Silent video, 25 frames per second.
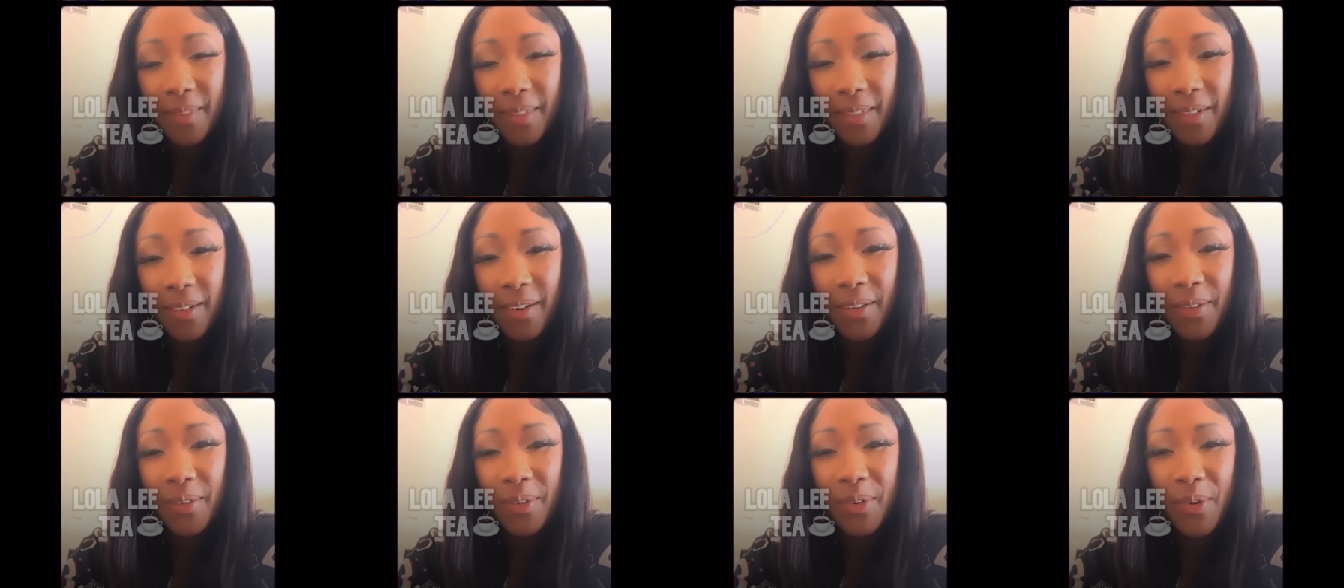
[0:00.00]

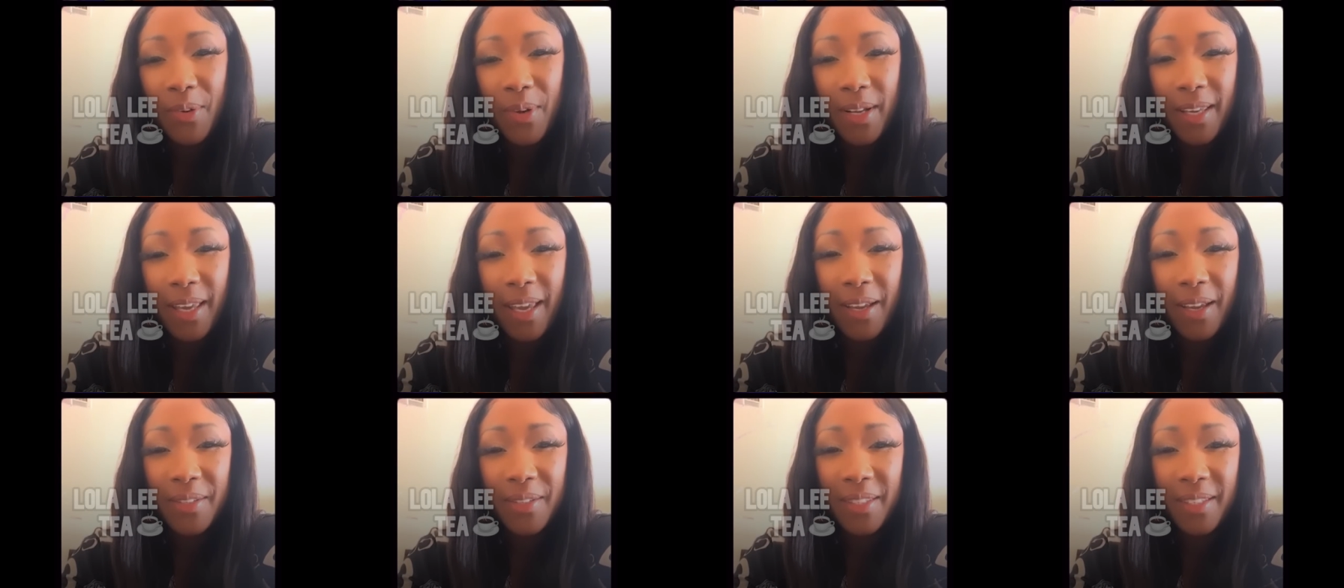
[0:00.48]
Girl, you know I
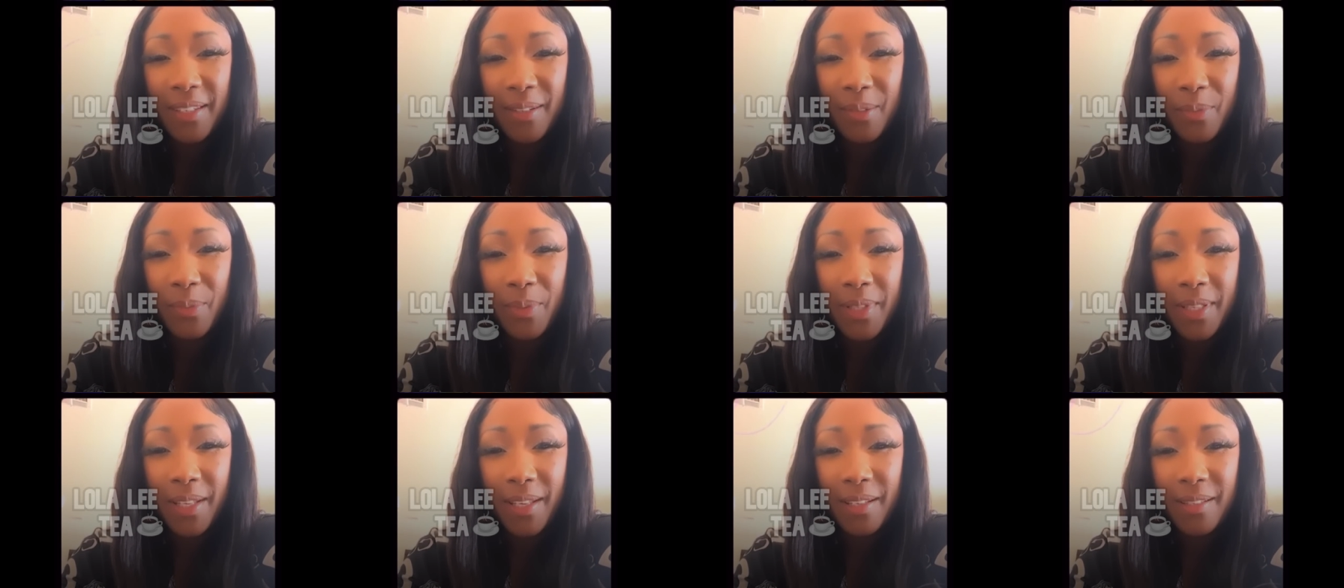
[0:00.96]
can't see this.
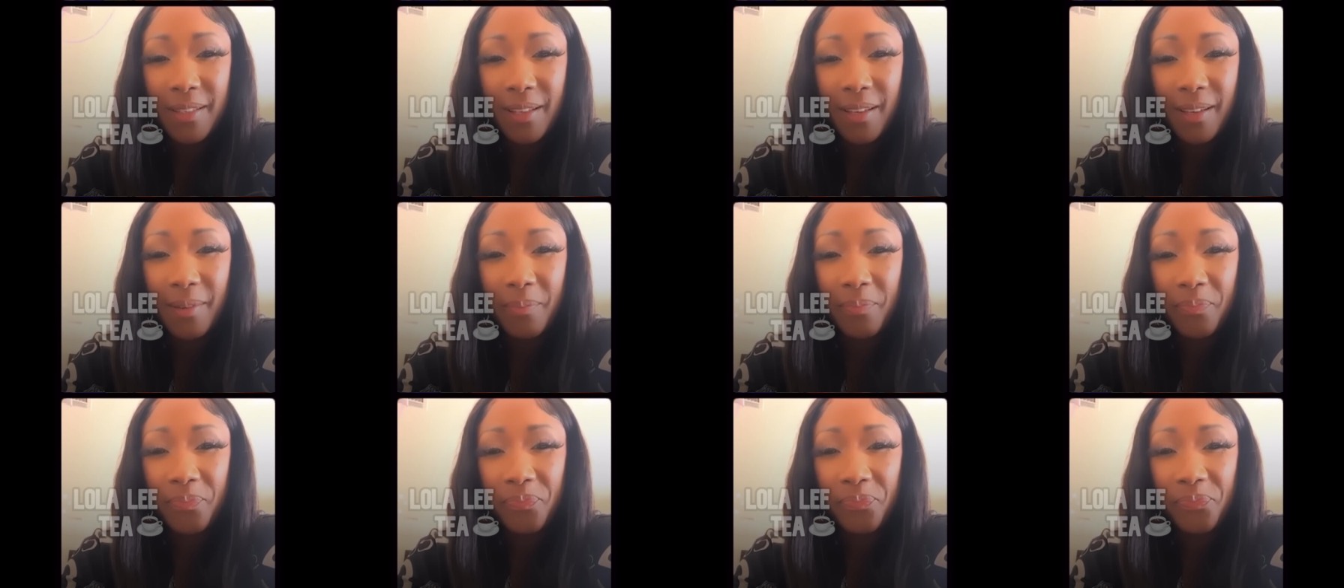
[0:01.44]
What they
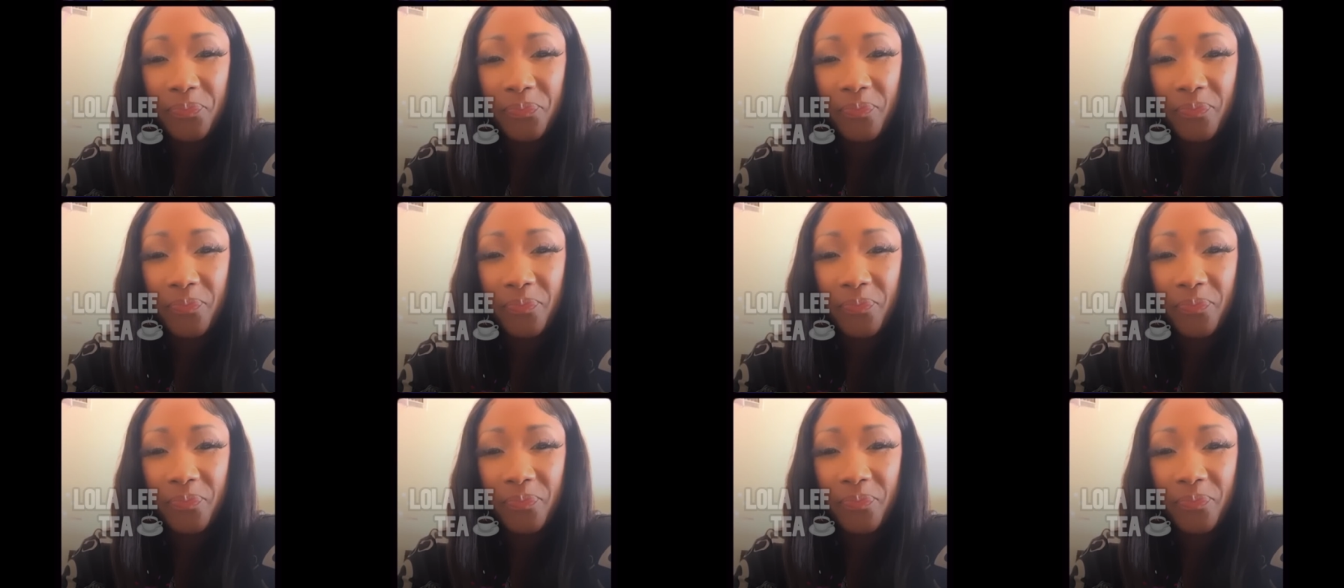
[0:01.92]
say?